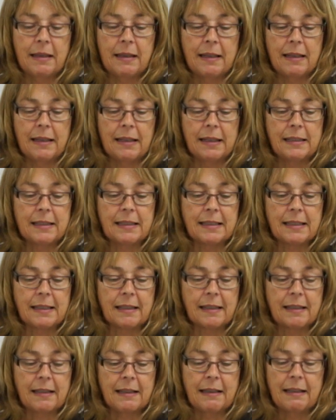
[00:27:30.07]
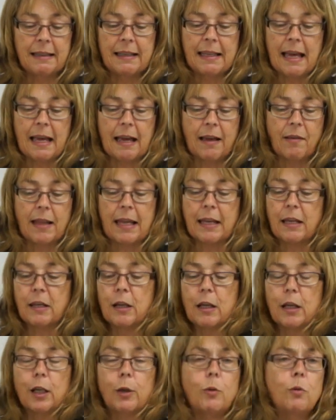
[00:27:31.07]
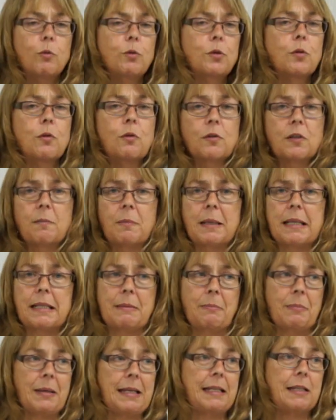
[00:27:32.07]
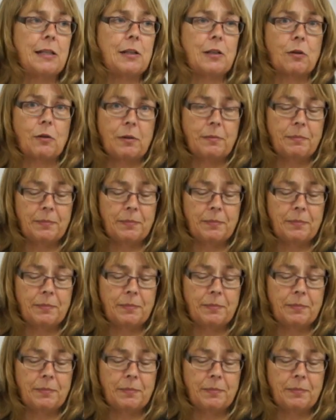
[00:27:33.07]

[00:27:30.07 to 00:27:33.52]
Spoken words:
and yeah, they can glue all sorts of bits and pieces on.